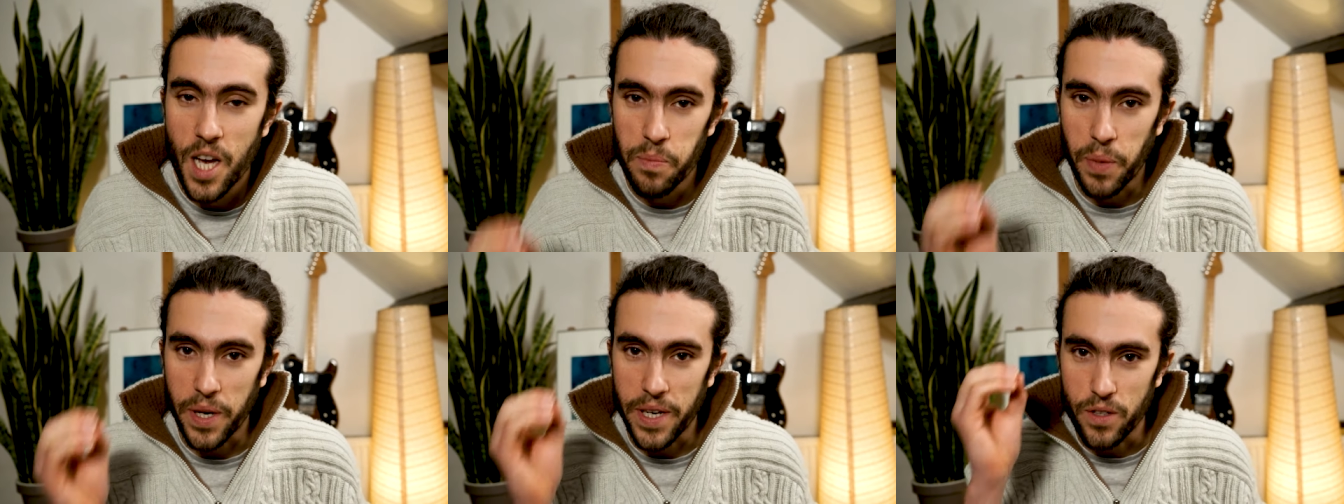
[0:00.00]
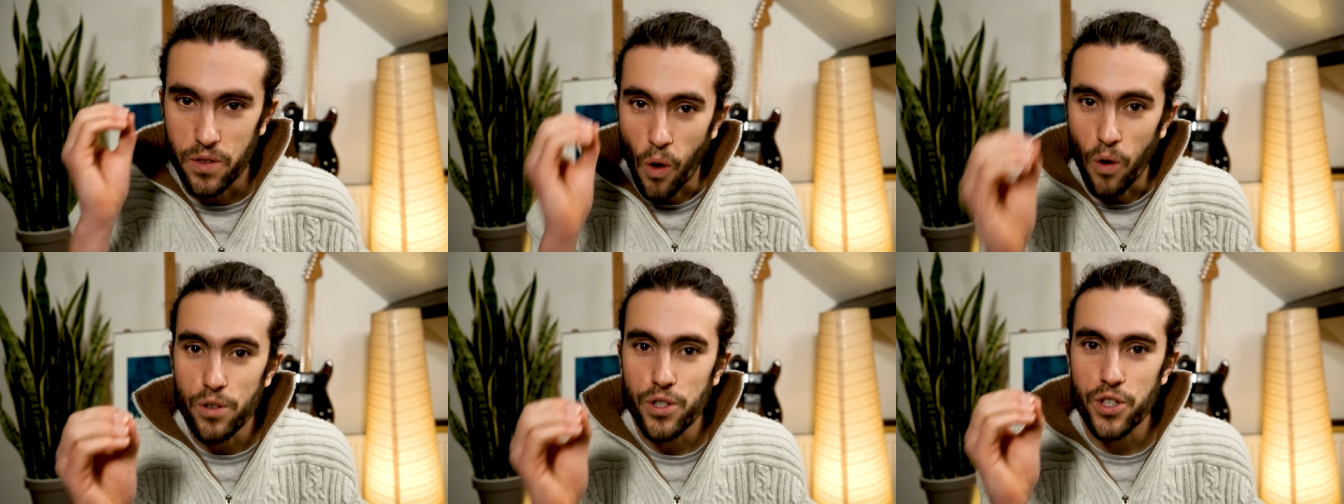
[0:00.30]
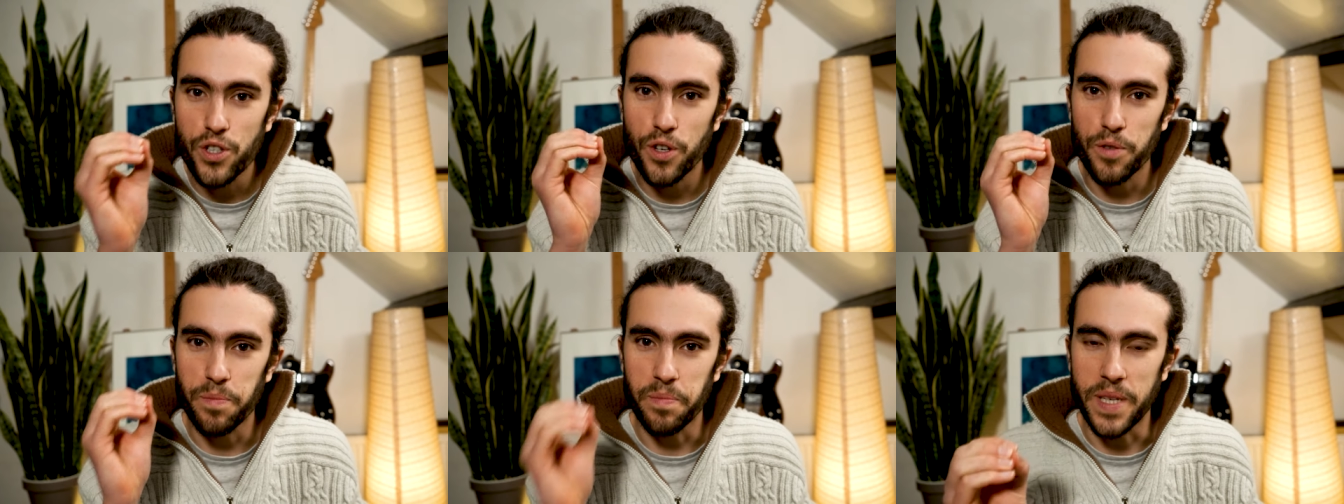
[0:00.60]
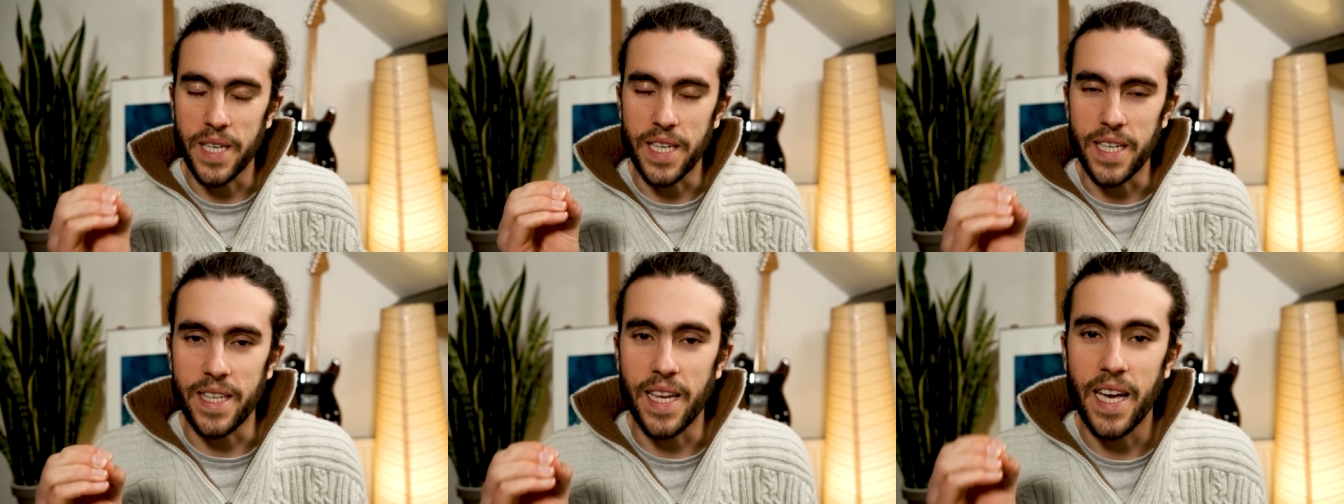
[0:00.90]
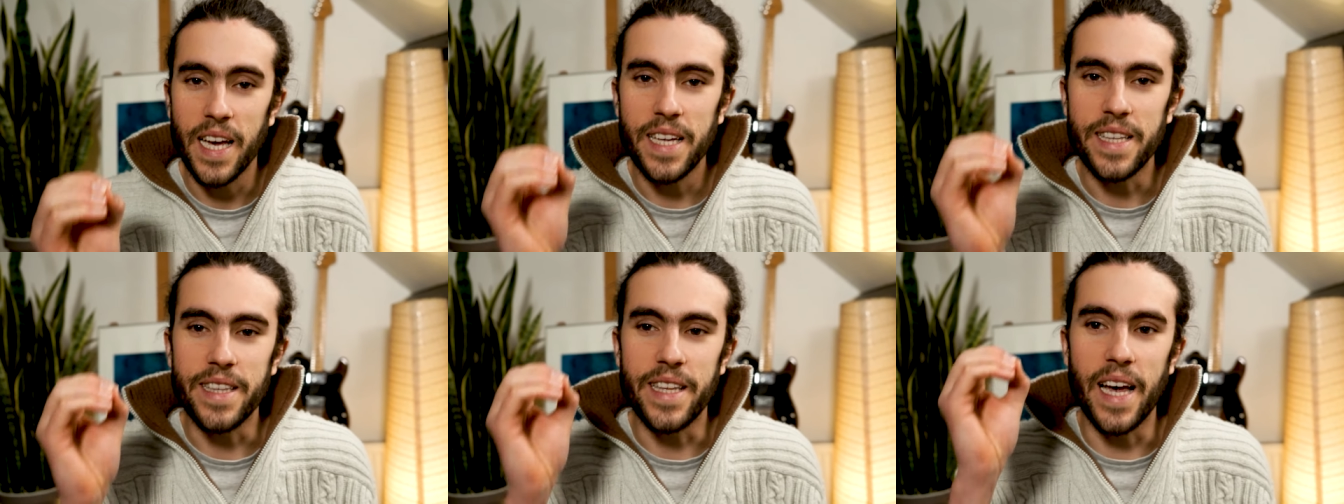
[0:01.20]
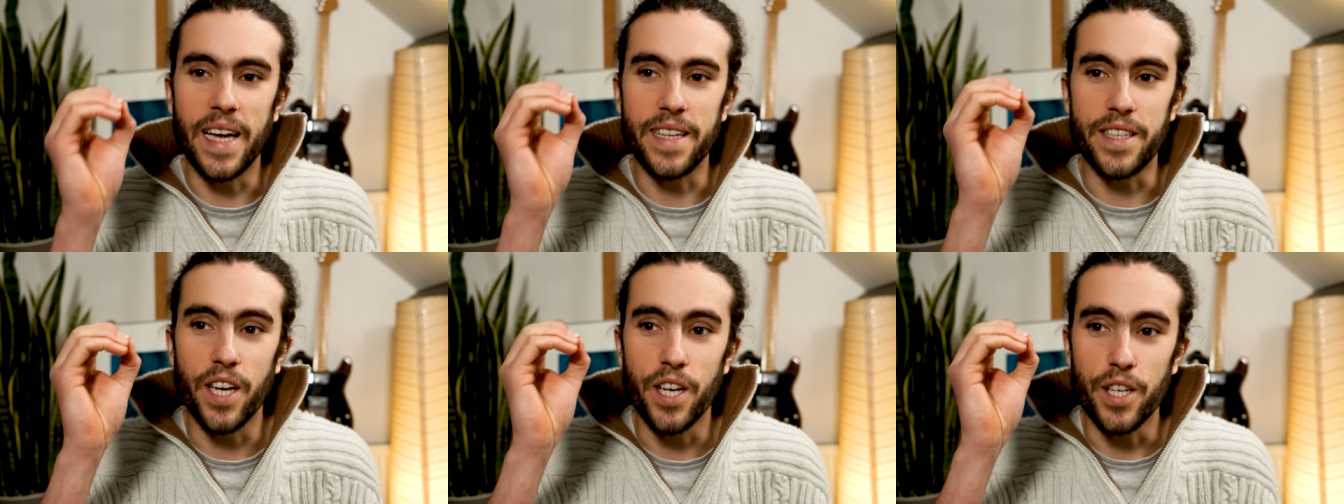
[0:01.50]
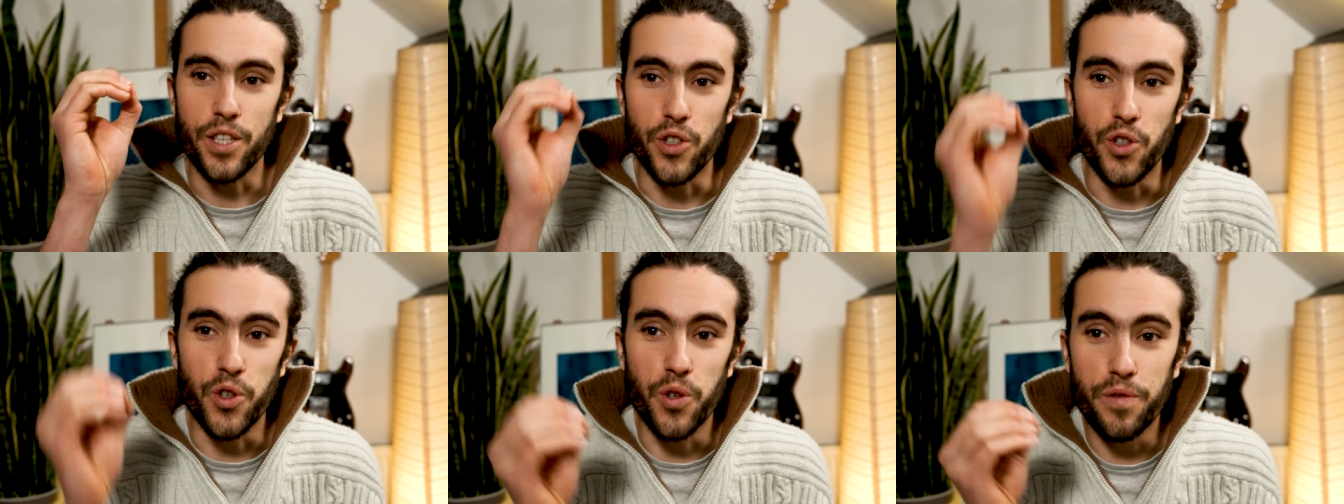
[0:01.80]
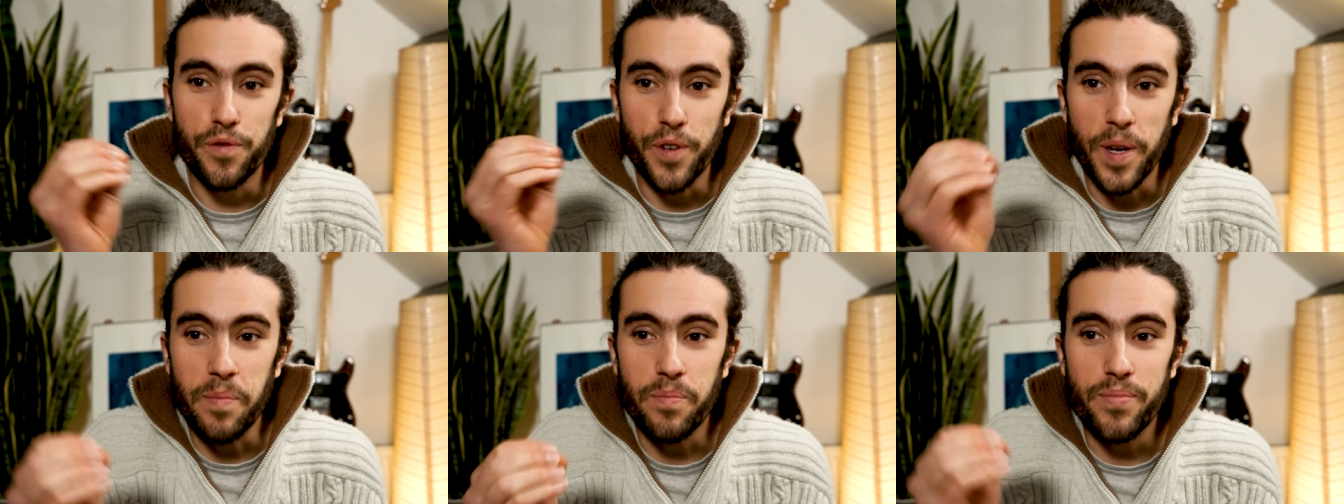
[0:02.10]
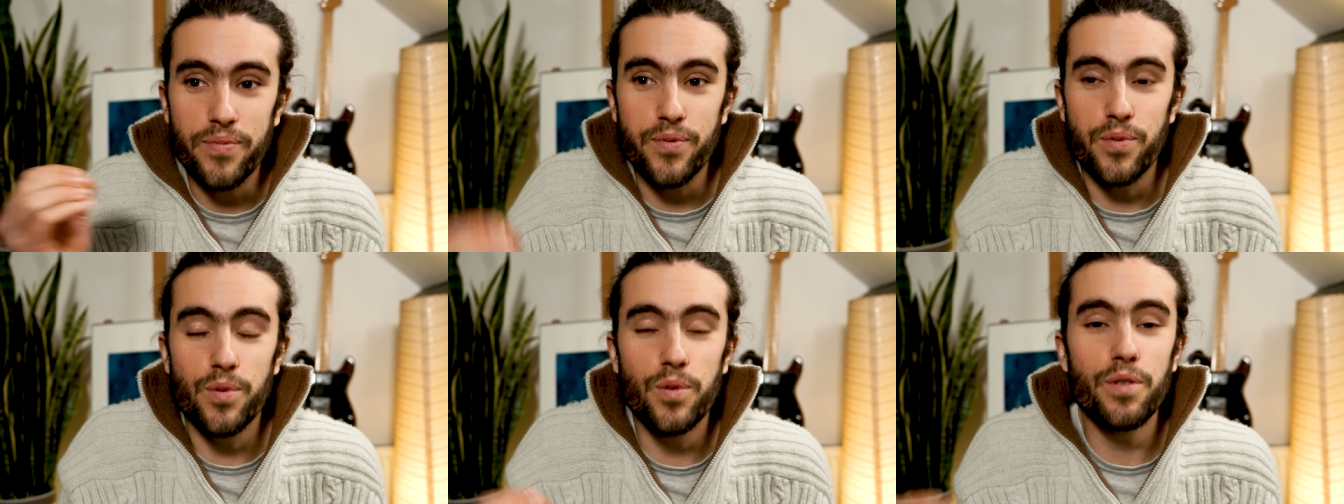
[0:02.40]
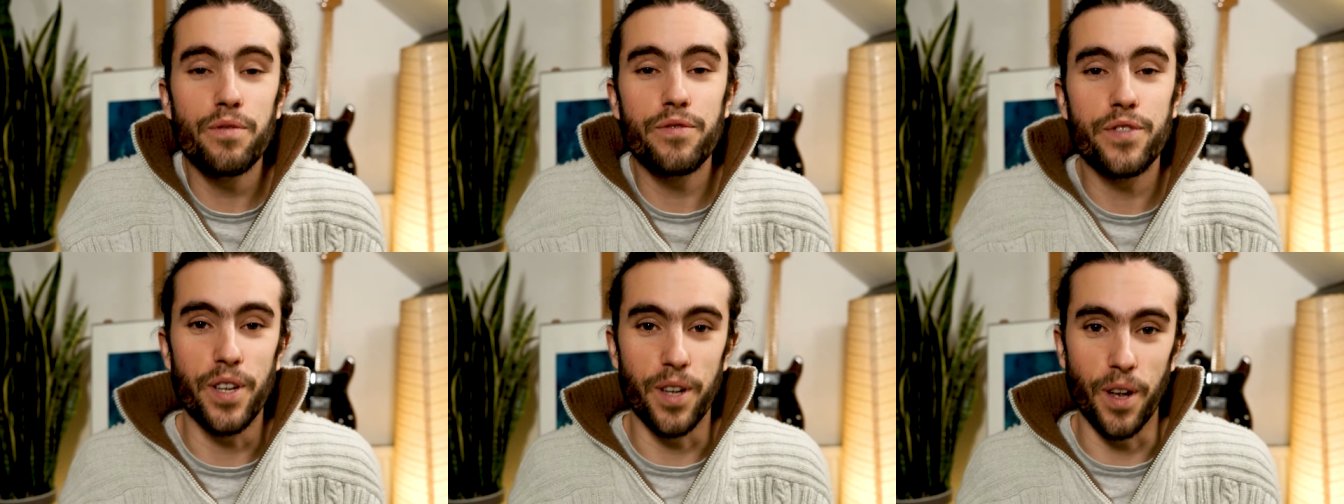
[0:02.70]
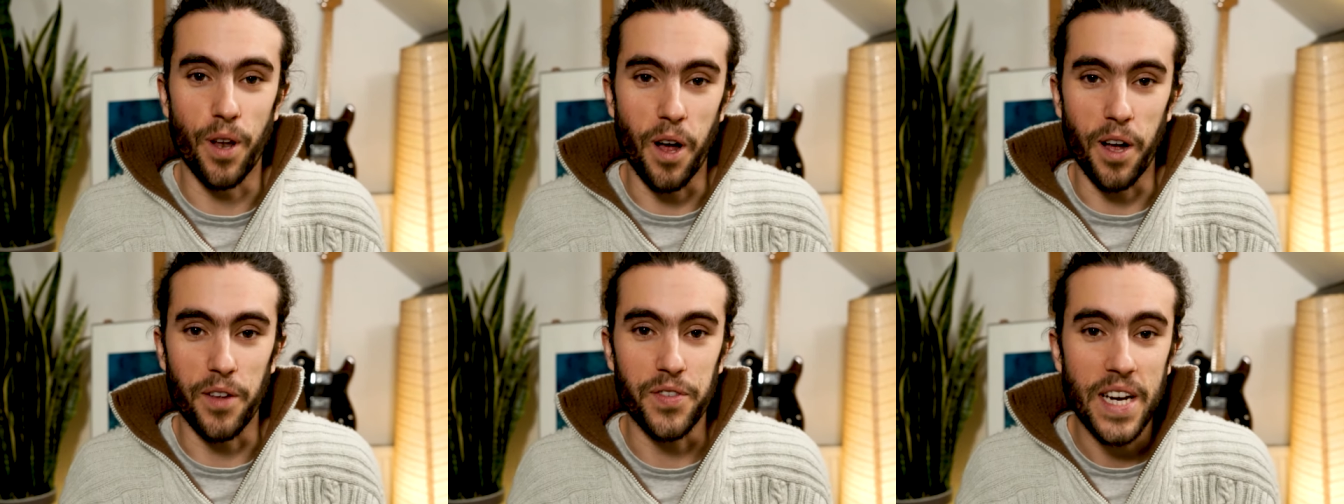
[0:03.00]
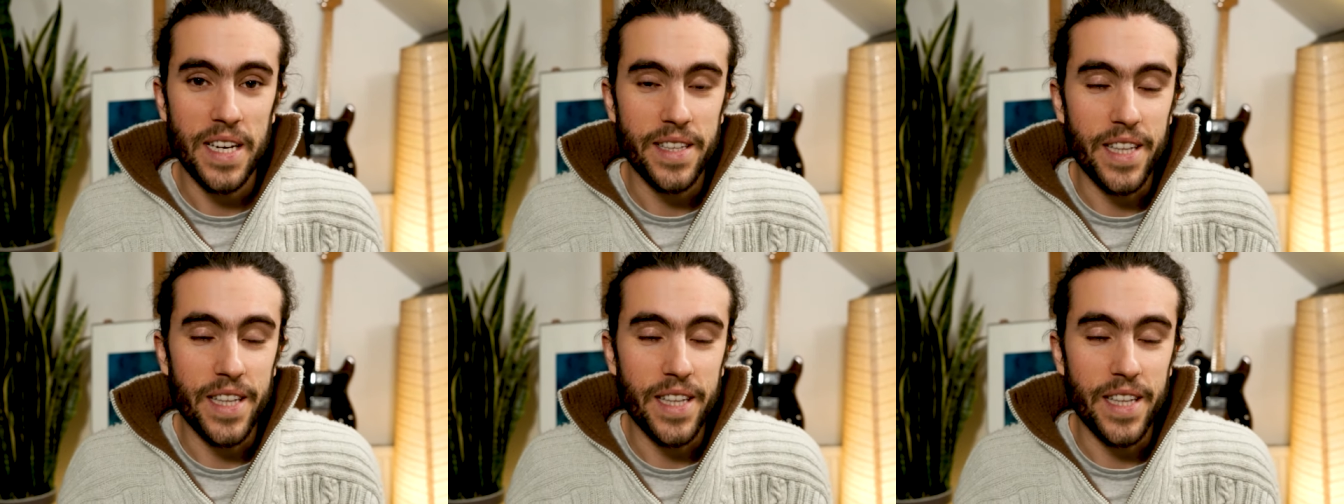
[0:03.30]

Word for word: but it also mean that you've improved a lot,